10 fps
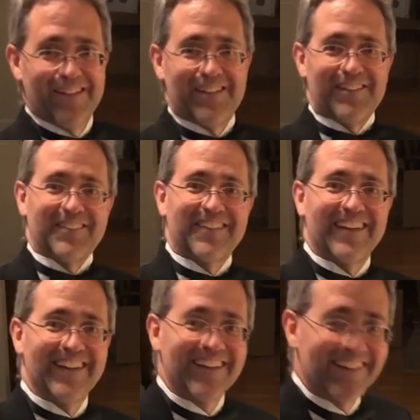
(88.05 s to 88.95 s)

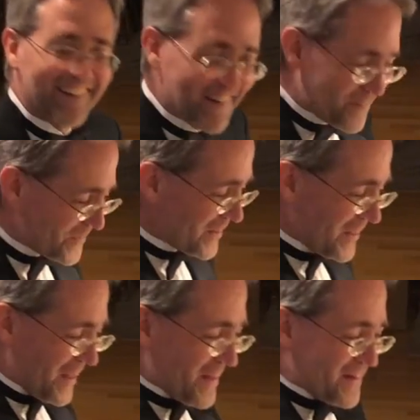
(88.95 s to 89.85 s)
Okay,
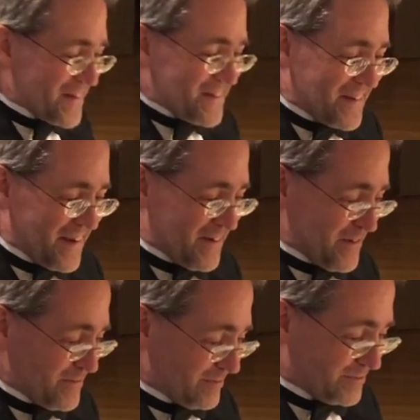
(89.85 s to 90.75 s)
now
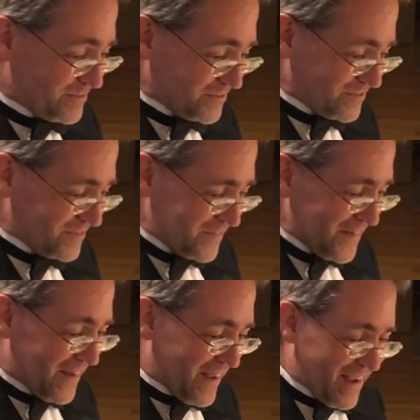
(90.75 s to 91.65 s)

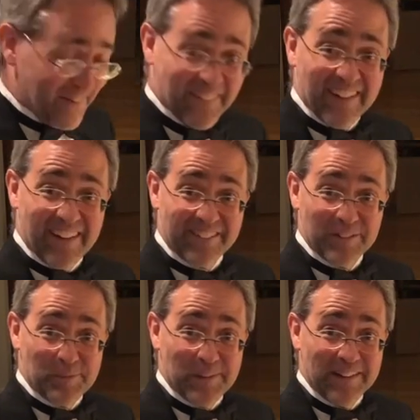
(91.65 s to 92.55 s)
I will also
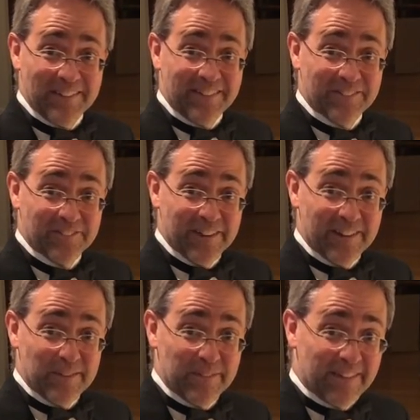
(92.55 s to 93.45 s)
play this in
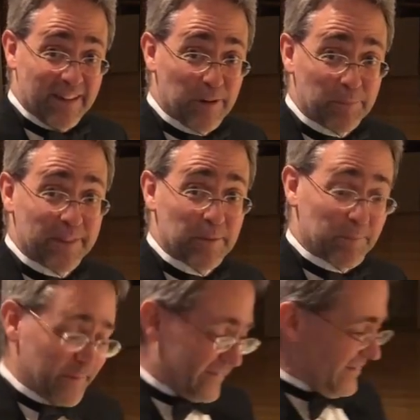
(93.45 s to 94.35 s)
rhythms to help with the
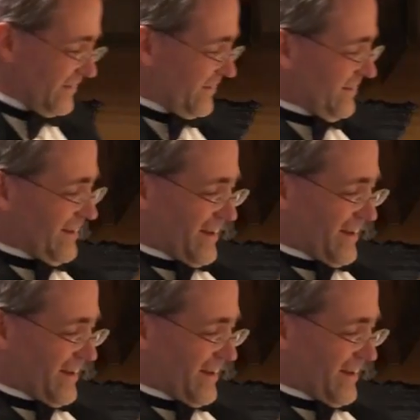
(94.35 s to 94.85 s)
precision,